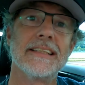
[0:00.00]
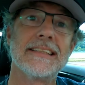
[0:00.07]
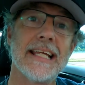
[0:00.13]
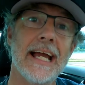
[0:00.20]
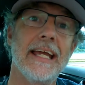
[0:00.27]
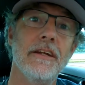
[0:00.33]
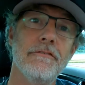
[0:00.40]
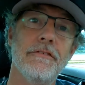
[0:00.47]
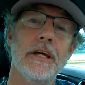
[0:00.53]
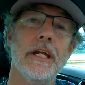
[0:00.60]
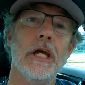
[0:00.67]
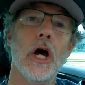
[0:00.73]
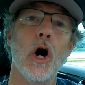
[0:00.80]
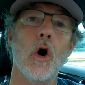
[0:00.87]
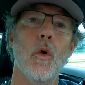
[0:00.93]
second
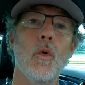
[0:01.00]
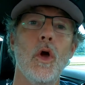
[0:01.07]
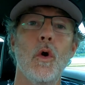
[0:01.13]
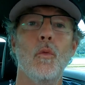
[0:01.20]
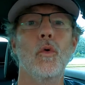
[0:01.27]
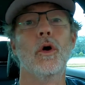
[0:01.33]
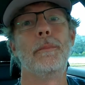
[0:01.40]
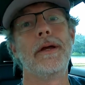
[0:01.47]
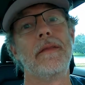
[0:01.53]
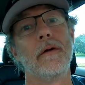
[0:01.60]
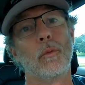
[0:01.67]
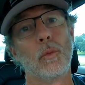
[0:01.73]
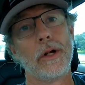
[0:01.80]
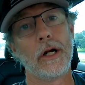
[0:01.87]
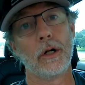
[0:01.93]
video will be
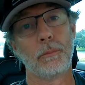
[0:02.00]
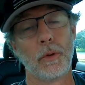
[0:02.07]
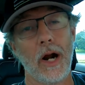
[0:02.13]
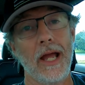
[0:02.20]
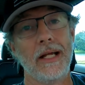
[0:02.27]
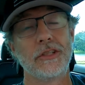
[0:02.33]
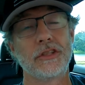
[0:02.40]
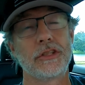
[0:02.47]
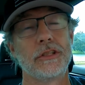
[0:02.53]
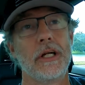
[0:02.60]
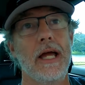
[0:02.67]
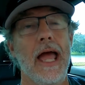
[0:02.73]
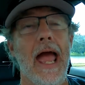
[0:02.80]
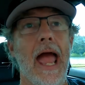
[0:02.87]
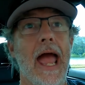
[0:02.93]
the rear brakes,
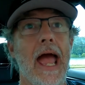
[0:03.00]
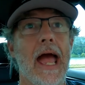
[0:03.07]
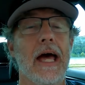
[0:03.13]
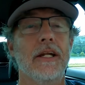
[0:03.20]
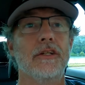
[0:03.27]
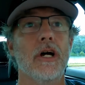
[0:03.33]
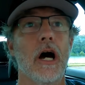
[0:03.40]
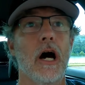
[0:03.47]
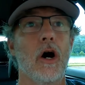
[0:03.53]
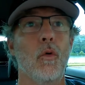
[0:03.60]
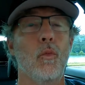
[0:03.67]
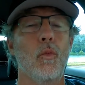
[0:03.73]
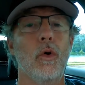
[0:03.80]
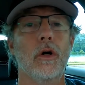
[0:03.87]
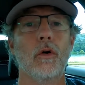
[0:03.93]
and uh,
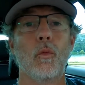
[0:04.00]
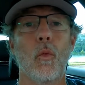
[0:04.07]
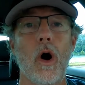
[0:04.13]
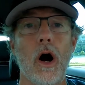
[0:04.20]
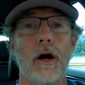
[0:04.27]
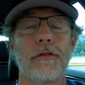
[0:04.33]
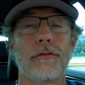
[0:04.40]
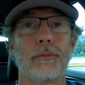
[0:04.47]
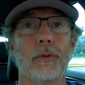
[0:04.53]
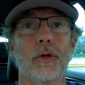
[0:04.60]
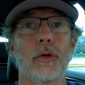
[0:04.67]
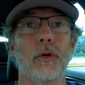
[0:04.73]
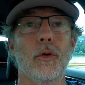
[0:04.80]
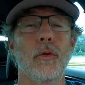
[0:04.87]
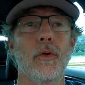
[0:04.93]
we'll walk
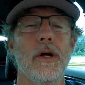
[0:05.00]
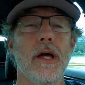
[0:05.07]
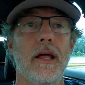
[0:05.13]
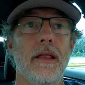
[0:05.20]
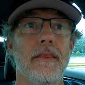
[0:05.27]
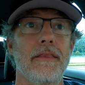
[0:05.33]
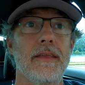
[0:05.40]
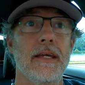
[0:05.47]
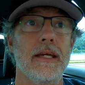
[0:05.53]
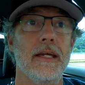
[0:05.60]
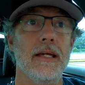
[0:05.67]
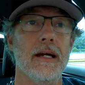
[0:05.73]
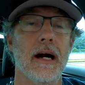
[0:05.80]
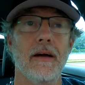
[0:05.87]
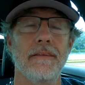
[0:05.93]
through
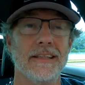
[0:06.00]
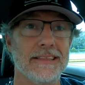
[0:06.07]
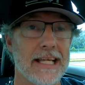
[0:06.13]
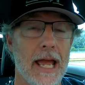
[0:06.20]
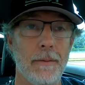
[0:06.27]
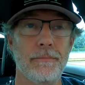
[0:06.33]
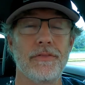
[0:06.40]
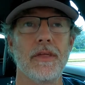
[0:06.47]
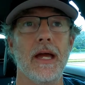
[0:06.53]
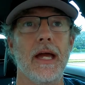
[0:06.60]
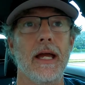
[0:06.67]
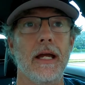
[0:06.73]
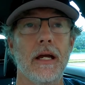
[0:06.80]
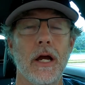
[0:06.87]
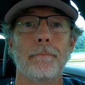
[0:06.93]
the, uh, the same
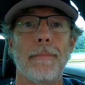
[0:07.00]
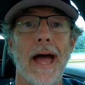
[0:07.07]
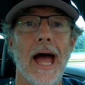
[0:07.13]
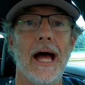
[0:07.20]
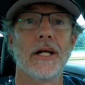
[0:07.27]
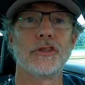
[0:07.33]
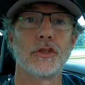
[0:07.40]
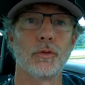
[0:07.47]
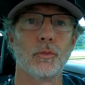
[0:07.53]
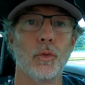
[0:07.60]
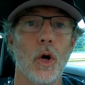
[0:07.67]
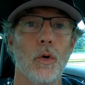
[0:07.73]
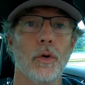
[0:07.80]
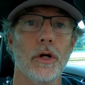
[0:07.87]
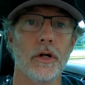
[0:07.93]
thing, pads,
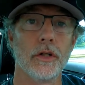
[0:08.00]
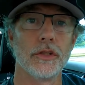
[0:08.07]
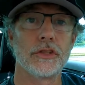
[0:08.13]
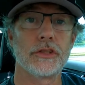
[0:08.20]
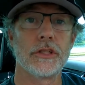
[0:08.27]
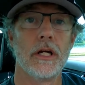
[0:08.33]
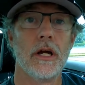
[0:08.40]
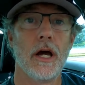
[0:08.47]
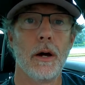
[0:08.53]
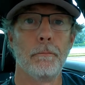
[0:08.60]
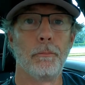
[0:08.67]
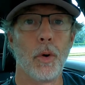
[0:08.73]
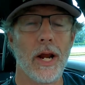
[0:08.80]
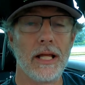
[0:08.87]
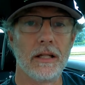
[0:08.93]
rotors,
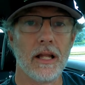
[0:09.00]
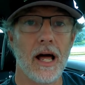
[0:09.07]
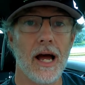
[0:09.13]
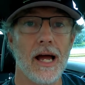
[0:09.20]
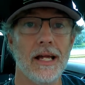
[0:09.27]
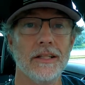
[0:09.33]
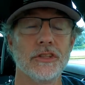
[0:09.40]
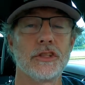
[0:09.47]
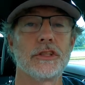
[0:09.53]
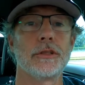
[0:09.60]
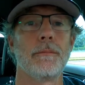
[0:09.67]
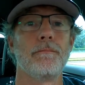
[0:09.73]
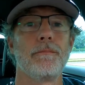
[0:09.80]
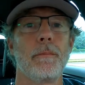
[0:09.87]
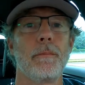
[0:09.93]
brake
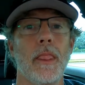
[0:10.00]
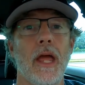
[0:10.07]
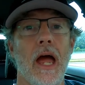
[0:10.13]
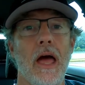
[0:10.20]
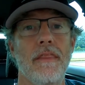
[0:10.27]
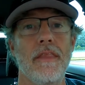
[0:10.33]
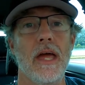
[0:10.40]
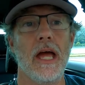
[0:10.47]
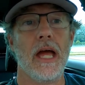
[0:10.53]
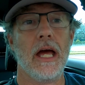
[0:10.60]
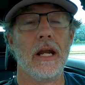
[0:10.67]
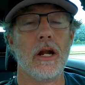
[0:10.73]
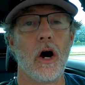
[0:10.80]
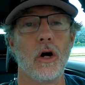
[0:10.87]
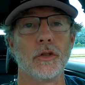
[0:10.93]
lines, and
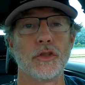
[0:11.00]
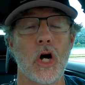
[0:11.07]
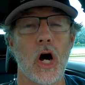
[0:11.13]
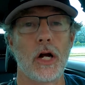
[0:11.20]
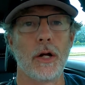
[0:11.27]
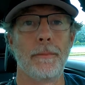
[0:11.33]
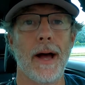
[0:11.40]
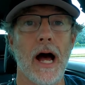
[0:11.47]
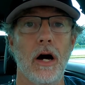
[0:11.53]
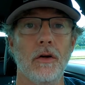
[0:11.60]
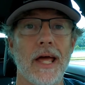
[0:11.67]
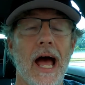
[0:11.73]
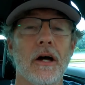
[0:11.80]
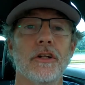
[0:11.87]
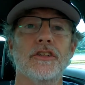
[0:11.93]
then I'll talk
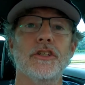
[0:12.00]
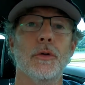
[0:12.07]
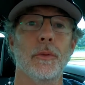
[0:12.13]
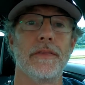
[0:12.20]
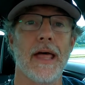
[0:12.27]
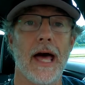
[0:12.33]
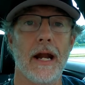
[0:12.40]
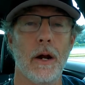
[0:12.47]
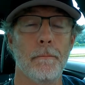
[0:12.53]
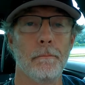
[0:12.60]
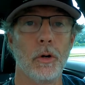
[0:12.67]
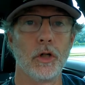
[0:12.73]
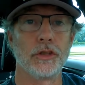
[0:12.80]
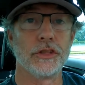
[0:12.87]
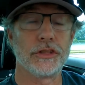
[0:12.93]
about how to deal with that
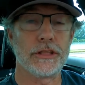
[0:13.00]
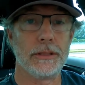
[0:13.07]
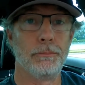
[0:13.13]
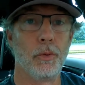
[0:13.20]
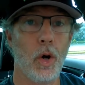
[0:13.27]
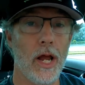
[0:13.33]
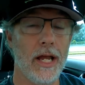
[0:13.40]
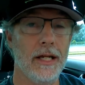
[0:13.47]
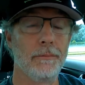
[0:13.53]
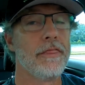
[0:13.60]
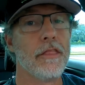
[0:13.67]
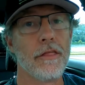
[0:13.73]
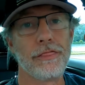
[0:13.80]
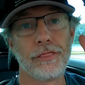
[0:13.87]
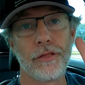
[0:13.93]
emergency brake.
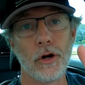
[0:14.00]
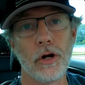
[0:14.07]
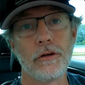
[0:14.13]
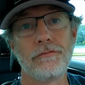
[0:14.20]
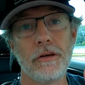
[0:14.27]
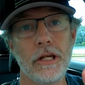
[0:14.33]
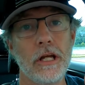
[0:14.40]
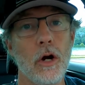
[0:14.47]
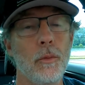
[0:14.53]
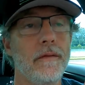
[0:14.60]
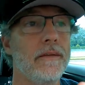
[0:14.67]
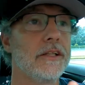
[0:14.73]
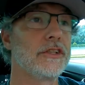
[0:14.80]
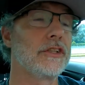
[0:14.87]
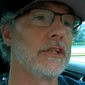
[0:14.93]
The third video
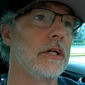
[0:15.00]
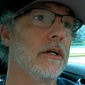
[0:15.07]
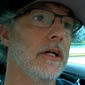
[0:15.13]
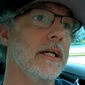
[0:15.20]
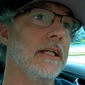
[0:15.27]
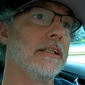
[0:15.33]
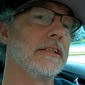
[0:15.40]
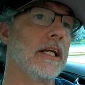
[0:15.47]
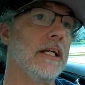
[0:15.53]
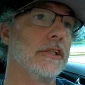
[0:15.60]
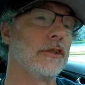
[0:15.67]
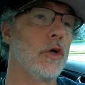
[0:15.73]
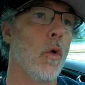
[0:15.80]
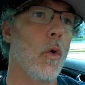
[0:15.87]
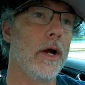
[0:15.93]
in this series
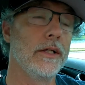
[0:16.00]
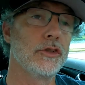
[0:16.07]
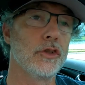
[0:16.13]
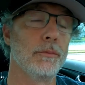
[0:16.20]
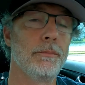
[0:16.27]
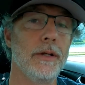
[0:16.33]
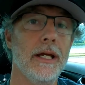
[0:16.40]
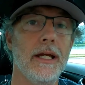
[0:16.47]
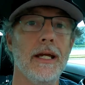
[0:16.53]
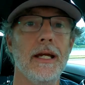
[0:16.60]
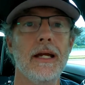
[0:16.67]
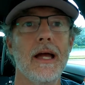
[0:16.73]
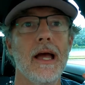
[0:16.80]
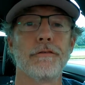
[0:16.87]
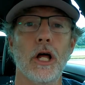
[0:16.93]
is going to
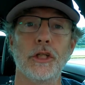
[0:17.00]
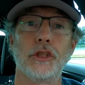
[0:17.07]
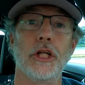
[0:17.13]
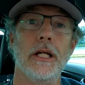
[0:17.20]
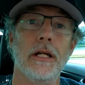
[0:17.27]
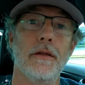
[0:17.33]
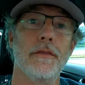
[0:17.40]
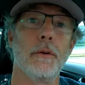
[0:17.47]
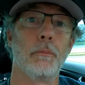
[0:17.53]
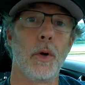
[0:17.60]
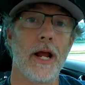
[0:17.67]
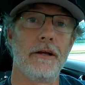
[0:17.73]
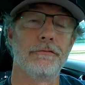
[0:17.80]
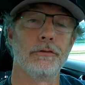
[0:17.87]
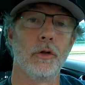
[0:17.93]
be flushing the
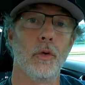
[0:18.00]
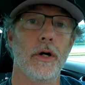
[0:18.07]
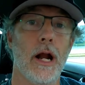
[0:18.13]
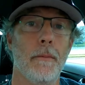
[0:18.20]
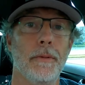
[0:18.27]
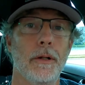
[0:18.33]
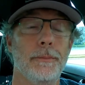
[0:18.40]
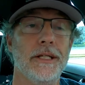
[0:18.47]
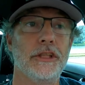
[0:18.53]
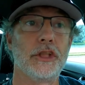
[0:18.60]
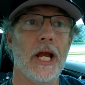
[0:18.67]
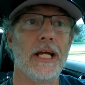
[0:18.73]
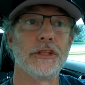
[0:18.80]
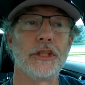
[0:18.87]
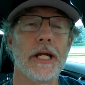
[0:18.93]
brake fluid. I'm gonna be
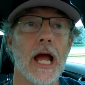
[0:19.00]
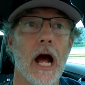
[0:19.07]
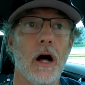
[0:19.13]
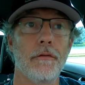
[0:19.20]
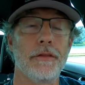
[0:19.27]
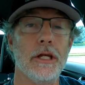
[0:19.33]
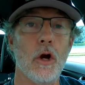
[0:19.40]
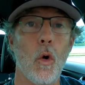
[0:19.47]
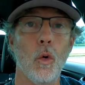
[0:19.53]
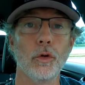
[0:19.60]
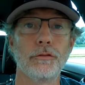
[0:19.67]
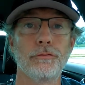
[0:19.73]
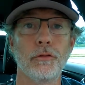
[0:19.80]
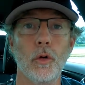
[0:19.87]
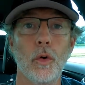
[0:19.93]
changing out the
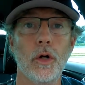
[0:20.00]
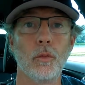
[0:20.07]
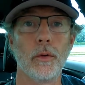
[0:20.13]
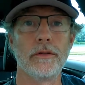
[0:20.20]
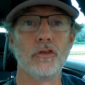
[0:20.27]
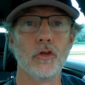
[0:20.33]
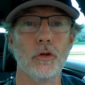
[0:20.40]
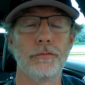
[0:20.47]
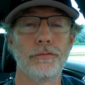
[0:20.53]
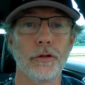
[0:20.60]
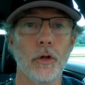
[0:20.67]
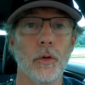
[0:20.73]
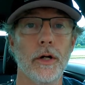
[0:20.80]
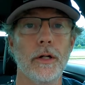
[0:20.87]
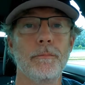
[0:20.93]
old fluid with new
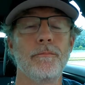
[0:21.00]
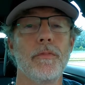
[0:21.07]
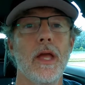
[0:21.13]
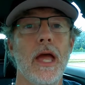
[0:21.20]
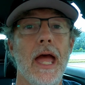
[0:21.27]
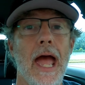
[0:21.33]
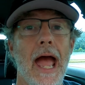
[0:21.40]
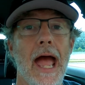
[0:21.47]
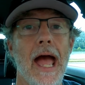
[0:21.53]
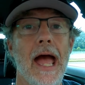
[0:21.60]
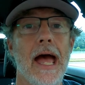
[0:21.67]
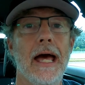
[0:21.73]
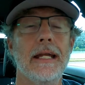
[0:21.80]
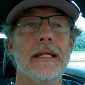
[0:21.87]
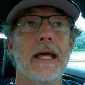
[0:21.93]
fluid,
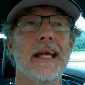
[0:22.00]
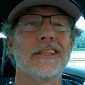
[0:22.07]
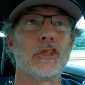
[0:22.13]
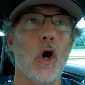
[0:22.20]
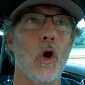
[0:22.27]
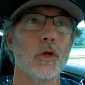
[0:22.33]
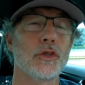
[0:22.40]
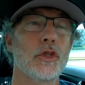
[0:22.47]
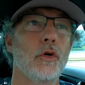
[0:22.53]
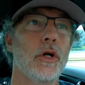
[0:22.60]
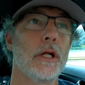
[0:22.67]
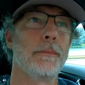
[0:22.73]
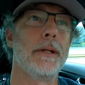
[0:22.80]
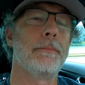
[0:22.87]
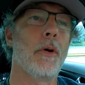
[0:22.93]
and it's also
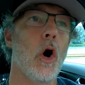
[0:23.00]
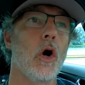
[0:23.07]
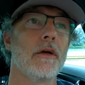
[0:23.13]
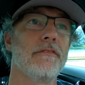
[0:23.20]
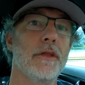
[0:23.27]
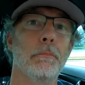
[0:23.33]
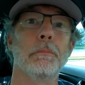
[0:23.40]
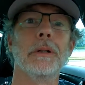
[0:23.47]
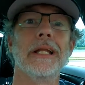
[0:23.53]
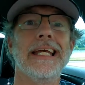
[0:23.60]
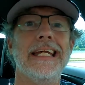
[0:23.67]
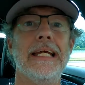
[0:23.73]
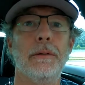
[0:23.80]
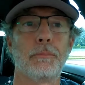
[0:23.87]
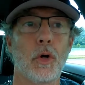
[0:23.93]
gonna be part of the
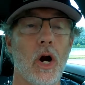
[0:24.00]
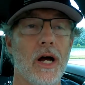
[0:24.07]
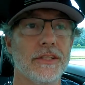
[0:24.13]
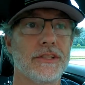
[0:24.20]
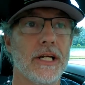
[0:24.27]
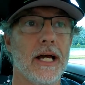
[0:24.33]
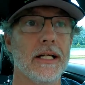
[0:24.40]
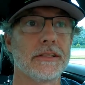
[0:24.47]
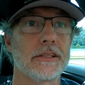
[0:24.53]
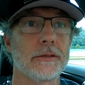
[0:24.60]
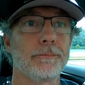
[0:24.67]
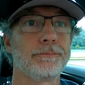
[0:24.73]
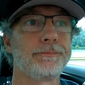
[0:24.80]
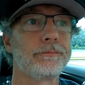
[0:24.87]
bleeding process,